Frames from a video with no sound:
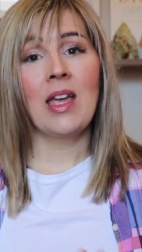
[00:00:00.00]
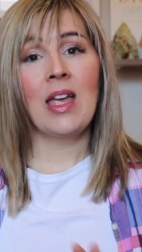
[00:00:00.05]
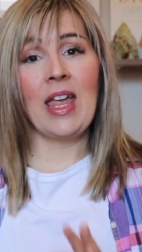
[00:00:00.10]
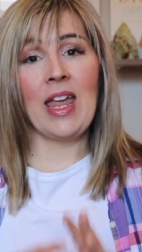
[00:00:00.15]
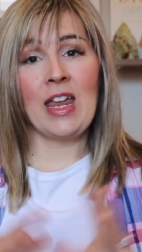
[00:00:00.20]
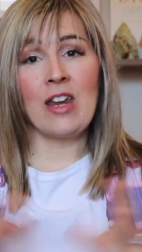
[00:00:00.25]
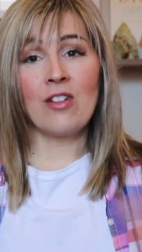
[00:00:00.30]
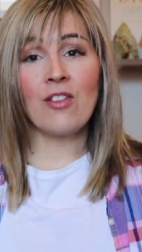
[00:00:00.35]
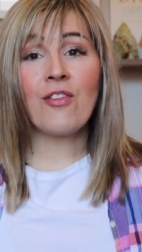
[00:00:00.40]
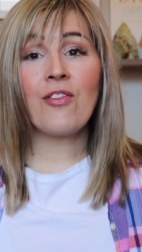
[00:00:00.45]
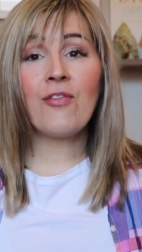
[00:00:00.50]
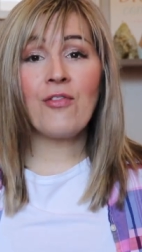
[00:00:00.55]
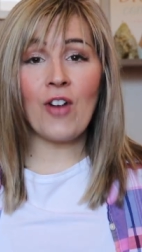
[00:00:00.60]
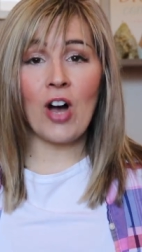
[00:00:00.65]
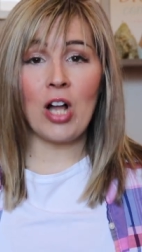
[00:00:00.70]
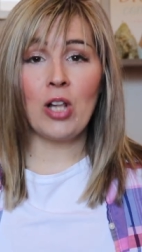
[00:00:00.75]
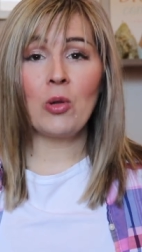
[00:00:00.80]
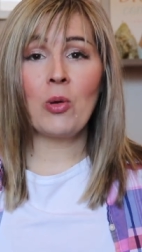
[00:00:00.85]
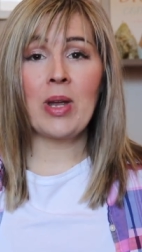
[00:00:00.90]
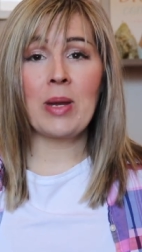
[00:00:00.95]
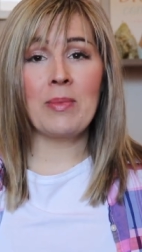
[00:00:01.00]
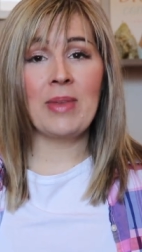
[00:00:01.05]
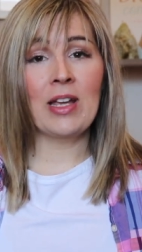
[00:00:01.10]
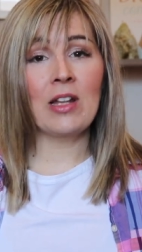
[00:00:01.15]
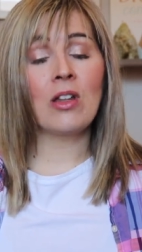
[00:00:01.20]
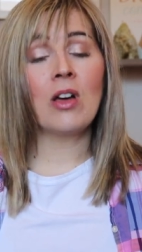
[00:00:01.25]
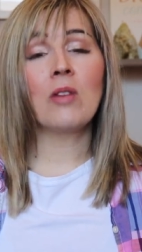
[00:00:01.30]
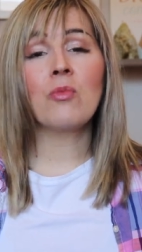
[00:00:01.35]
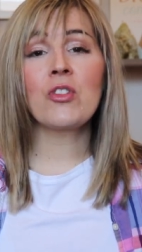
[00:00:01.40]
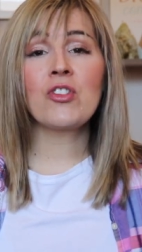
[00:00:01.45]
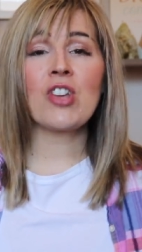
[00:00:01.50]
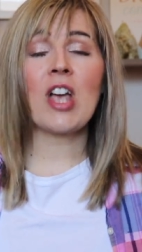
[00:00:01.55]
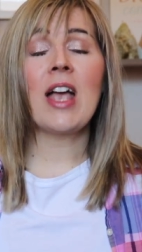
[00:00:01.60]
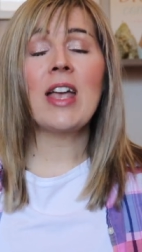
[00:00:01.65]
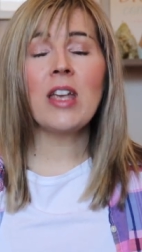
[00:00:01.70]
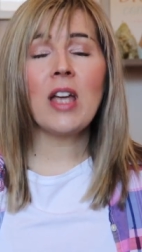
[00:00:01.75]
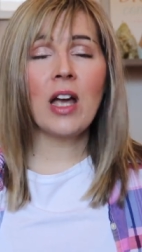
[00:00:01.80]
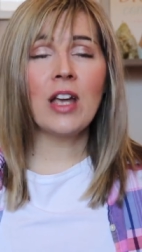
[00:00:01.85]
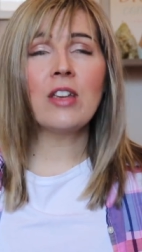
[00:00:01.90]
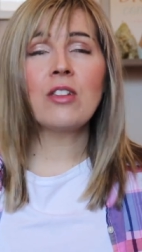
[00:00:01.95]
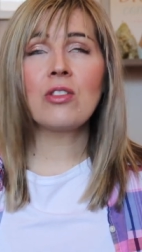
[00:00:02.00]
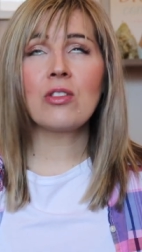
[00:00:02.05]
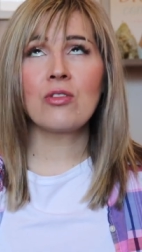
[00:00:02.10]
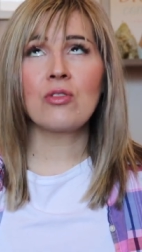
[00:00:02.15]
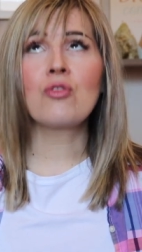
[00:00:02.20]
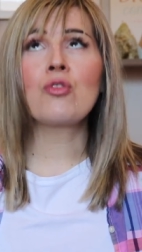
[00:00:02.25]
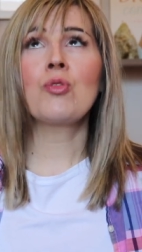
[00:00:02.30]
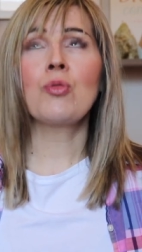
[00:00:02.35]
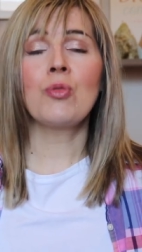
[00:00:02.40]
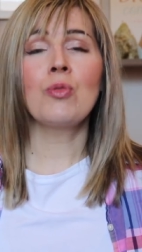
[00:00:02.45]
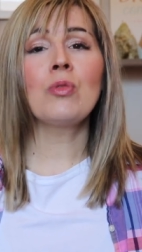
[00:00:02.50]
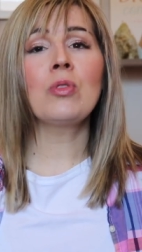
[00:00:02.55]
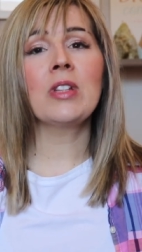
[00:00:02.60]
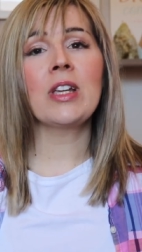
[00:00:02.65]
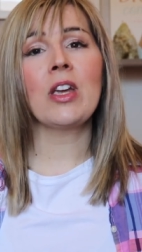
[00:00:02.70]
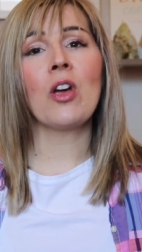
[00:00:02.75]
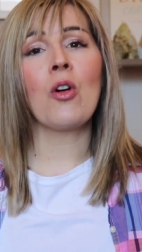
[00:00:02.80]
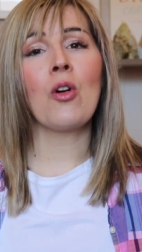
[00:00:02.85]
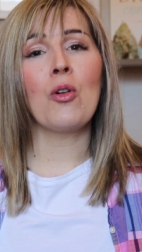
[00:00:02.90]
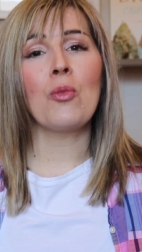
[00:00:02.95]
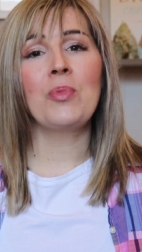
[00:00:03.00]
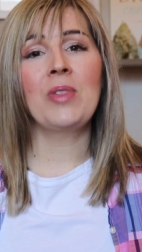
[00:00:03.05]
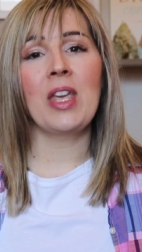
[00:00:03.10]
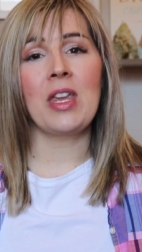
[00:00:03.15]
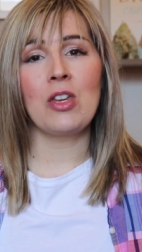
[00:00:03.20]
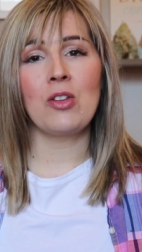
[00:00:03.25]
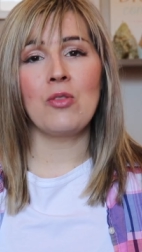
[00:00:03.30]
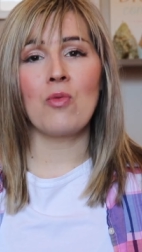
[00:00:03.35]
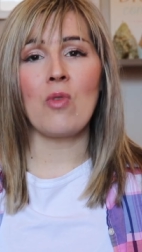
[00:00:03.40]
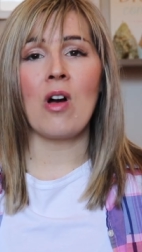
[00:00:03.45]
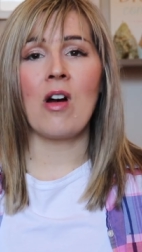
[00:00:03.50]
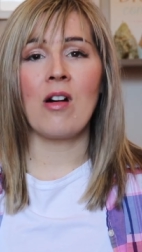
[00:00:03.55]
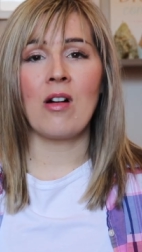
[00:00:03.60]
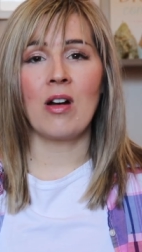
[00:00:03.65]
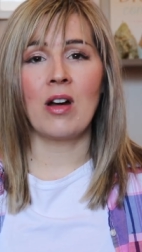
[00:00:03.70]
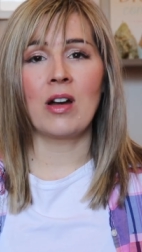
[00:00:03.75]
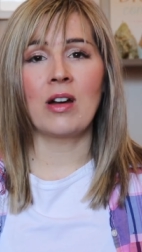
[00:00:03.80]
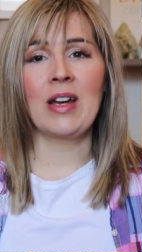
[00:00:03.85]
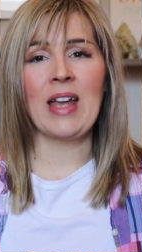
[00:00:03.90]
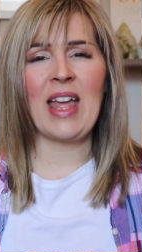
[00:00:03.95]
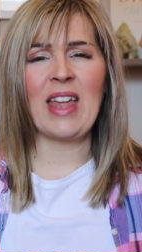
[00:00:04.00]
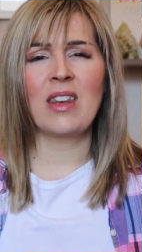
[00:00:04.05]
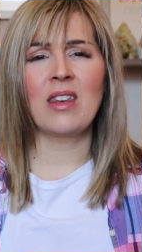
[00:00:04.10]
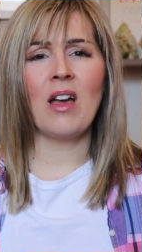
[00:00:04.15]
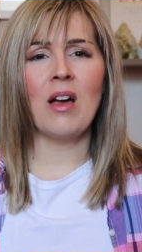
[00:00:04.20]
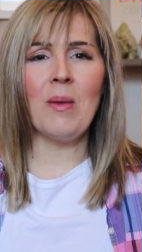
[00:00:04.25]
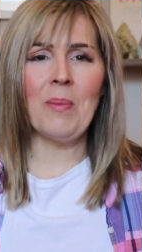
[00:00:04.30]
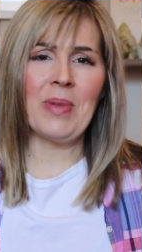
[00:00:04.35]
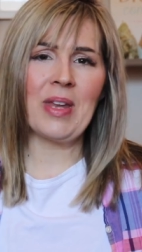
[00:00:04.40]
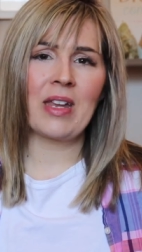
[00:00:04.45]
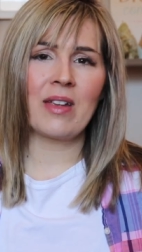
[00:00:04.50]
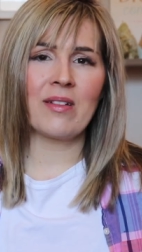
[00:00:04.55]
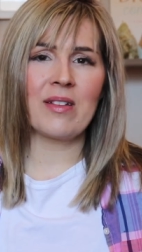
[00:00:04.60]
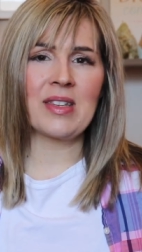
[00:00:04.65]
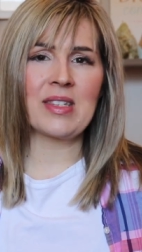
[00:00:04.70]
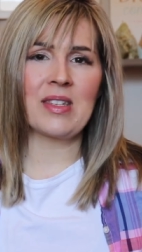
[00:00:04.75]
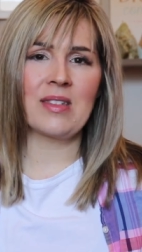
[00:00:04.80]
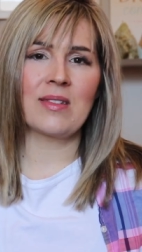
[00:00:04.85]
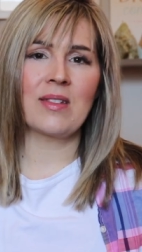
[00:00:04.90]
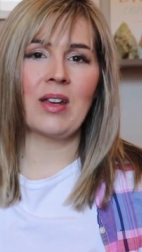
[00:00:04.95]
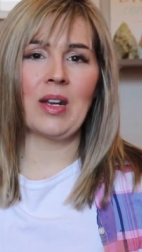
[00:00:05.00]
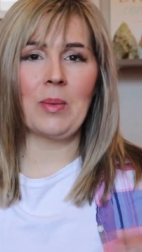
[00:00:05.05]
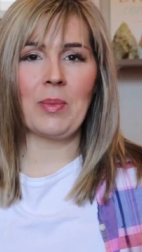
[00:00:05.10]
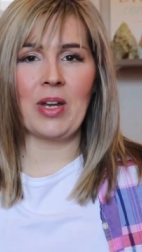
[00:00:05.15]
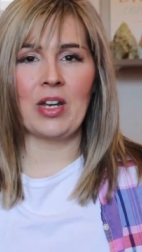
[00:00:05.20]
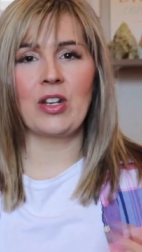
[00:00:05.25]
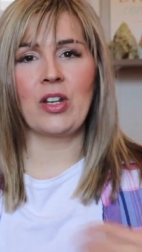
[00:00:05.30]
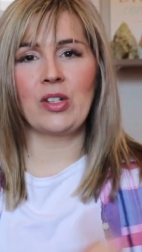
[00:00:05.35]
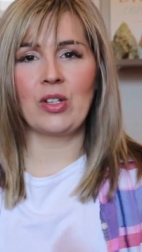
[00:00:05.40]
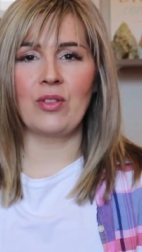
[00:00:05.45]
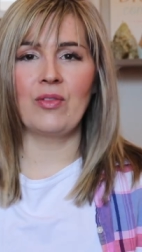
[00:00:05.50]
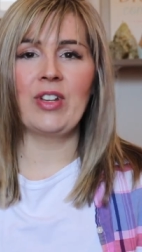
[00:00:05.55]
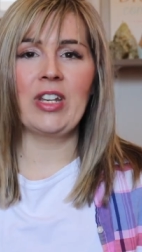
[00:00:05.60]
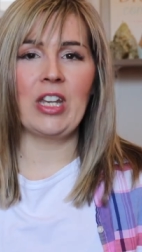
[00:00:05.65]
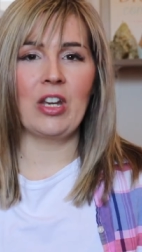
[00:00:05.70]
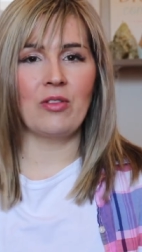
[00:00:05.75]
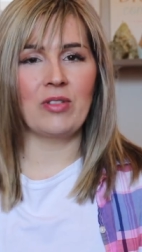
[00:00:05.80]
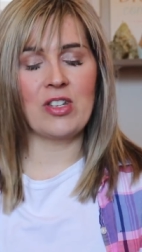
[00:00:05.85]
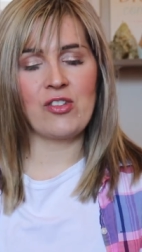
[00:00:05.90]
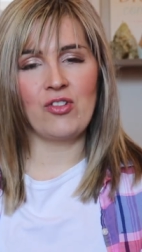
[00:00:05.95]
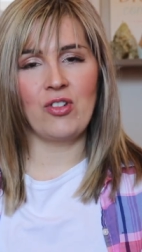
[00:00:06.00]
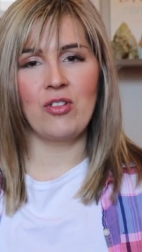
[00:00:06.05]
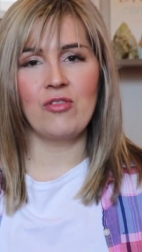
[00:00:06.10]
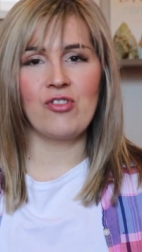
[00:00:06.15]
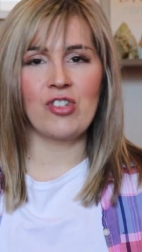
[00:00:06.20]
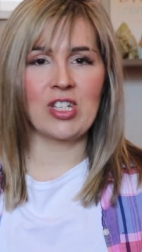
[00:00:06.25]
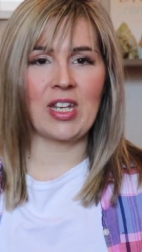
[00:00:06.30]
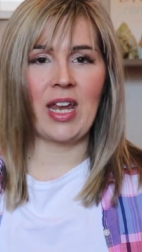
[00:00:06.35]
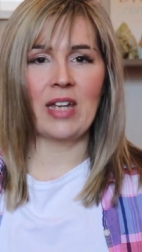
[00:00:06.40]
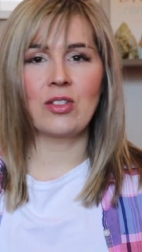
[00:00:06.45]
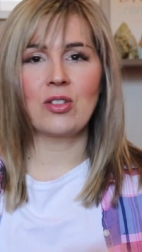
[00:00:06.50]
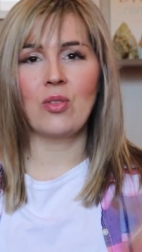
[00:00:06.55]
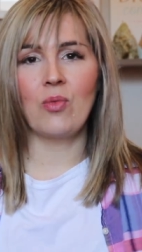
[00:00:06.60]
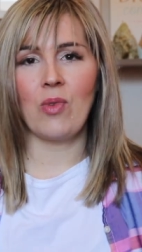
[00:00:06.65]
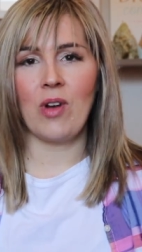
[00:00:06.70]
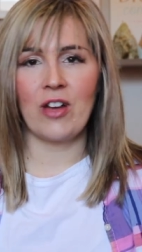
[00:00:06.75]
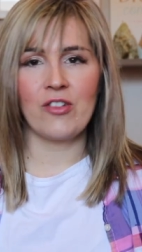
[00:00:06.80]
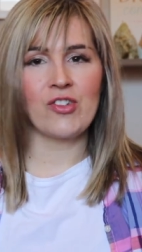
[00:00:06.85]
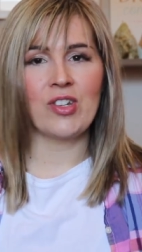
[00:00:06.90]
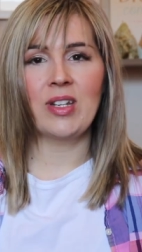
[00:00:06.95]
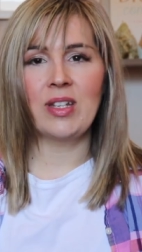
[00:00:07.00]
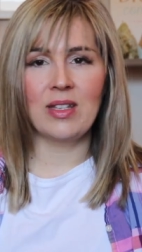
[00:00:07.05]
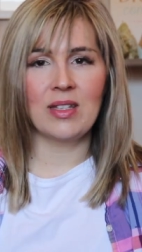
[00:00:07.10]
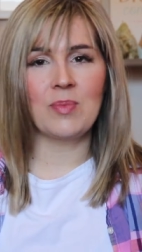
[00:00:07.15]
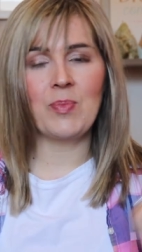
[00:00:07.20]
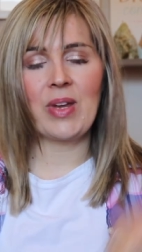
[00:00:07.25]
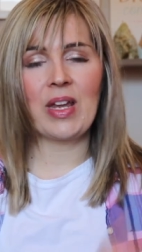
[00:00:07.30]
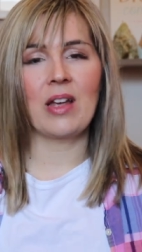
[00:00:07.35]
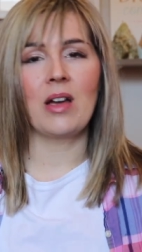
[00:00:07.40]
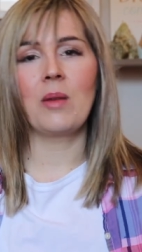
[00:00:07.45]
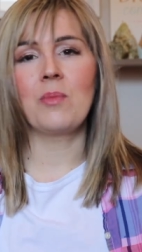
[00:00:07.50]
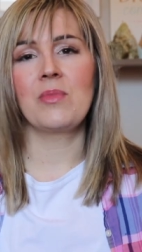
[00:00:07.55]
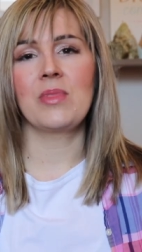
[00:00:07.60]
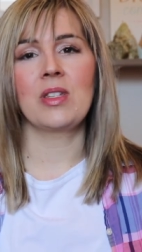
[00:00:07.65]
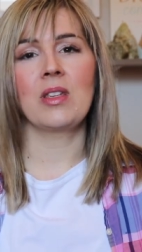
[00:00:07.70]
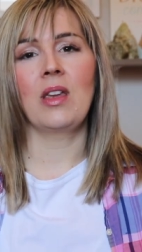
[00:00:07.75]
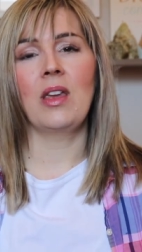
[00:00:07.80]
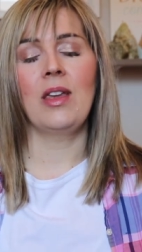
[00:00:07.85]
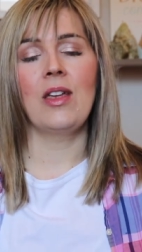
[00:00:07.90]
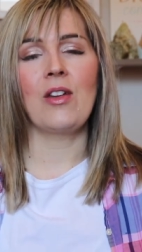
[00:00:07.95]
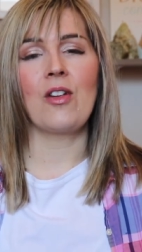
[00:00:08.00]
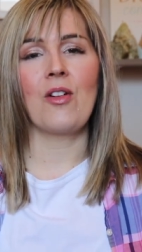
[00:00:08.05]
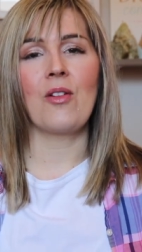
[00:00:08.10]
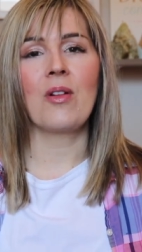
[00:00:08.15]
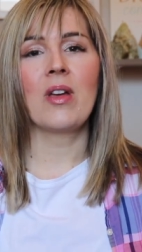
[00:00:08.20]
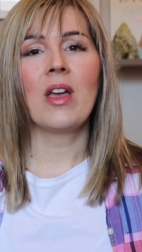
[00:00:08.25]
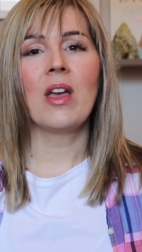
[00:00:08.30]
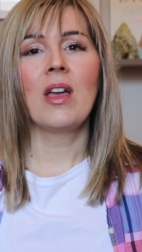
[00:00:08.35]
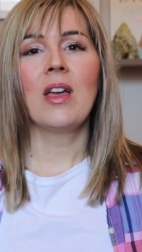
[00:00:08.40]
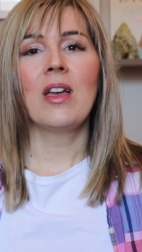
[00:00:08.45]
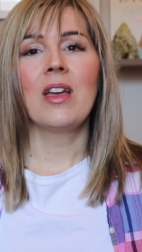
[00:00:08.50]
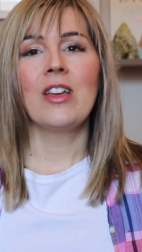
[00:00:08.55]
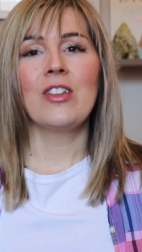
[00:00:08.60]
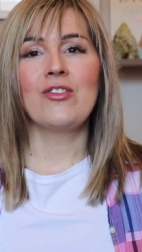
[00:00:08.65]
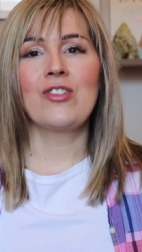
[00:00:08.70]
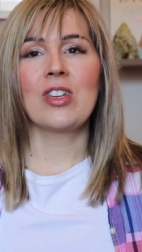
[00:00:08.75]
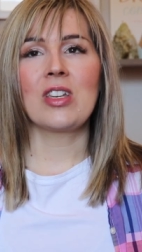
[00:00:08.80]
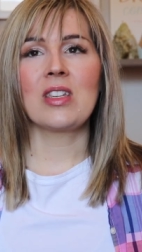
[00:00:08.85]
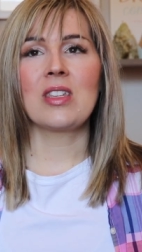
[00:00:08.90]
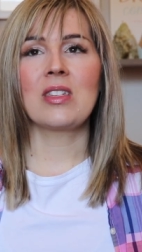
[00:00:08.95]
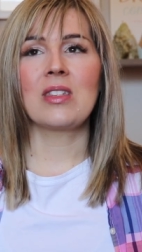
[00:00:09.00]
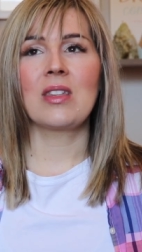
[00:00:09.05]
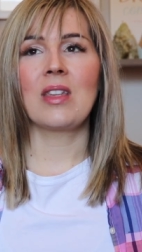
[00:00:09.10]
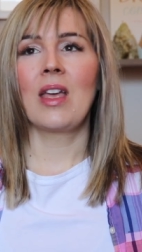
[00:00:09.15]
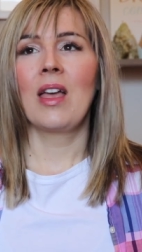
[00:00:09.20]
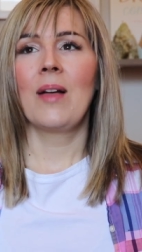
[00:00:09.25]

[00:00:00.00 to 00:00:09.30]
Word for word: in following me along, which I, I truly hope that you are, and not because it's gonna be another video that you just get to watch and it becomes, you know, just